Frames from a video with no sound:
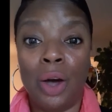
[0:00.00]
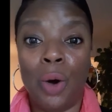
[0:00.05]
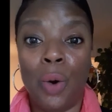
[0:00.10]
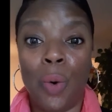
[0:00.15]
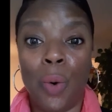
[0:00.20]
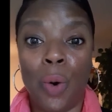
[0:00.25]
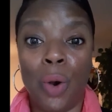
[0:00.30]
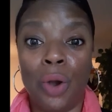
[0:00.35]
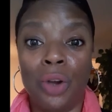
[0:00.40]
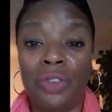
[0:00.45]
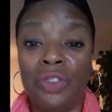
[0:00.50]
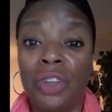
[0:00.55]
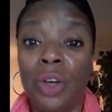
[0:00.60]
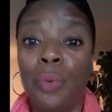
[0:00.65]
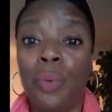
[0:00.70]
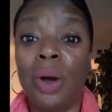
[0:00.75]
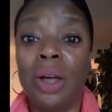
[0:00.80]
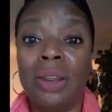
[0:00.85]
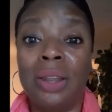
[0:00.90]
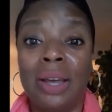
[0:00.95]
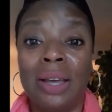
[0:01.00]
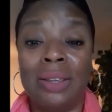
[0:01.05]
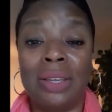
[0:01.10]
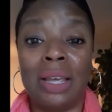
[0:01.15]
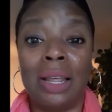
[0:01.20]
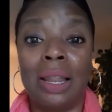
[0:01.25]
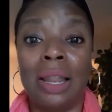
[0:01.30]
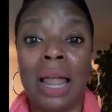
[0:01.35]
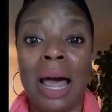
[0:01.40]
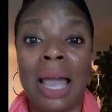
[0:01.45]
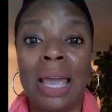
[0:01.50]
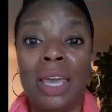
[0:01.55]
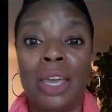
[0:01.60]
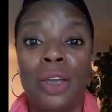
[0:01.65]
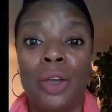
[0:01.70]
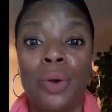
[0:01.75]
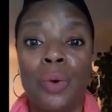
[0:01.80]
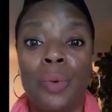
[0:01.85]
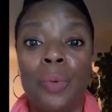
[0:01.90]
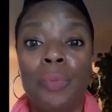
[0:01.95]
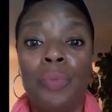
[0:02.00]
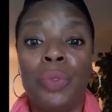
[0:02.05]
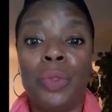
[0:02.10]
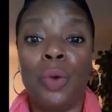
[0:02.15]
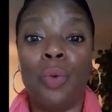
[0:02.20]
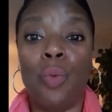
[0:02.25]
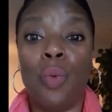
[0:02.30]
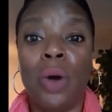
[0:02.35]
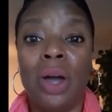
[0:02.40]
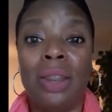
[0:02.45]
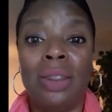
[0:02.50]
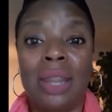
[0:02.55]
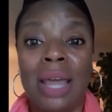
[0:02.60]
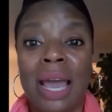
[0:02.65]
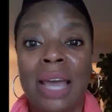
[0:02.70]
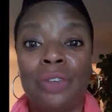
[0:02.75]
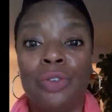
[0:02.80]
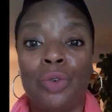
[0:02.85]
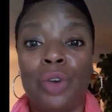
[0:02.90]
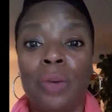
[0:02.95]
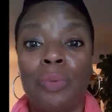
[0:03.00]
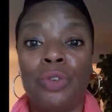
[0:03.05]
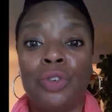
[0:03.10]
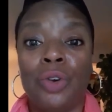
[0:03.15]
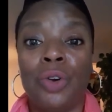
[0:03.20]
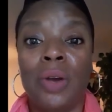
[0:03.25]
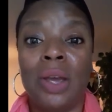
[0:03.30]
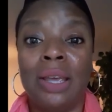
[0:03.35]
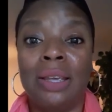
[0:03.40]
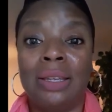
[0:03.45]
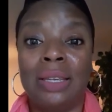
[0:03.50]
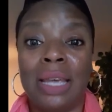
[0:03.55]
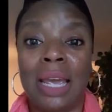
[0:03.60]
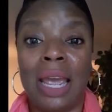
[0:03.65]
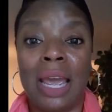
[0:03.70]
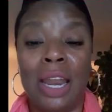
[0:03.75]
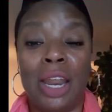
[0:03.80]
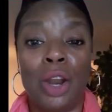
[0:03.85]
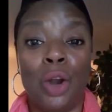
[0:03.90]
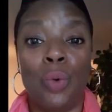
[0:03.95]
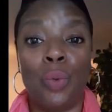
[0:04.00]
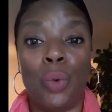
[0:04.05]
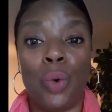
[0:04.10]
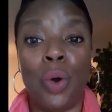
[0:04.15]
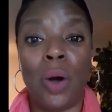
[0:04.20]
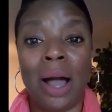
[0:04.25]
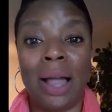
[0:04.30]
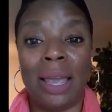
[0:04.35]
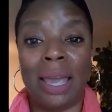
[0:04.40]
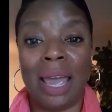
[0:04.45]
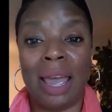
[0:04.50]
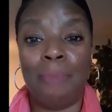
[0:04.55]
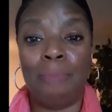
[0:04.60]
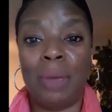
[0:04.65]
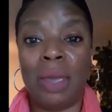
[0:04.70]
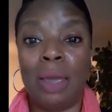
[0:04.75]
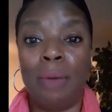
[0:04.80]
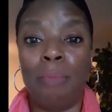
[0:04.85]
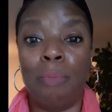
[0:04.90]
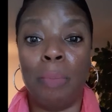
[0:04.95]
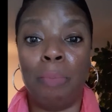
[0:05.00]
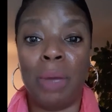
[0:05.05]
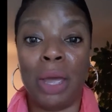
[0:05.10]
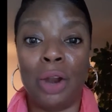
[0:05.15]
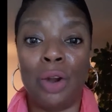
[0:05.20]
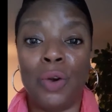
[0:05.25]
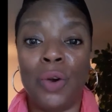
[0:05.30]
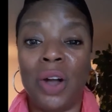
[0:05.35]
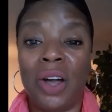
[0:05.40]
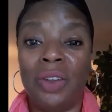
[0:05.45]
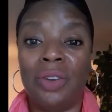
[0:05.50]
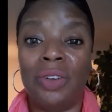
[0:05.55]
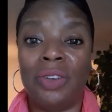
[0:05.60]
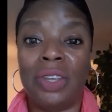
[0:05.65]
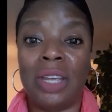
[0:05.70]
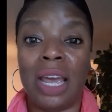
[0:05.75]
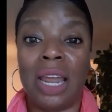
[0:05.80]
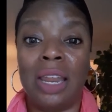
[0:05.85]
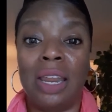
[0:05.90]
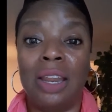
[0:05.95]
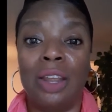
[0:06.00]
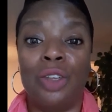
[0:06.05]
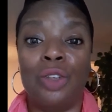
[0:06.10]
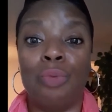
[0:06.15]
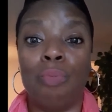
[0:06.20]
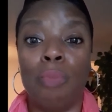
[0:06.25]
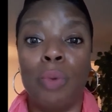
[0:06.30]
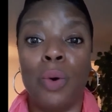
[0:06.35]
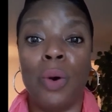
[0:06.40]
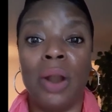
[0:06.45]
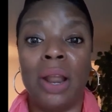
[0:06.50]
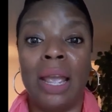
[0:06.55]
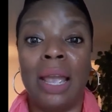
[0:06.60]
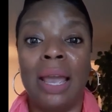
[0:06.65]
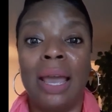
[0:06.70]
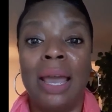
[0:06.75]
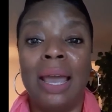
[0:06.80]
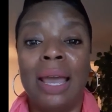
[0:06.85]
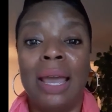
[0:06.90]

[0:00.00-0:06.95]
or someone doesn't like you what that scripture is saying, and the Ruach gave me better understanding this morning.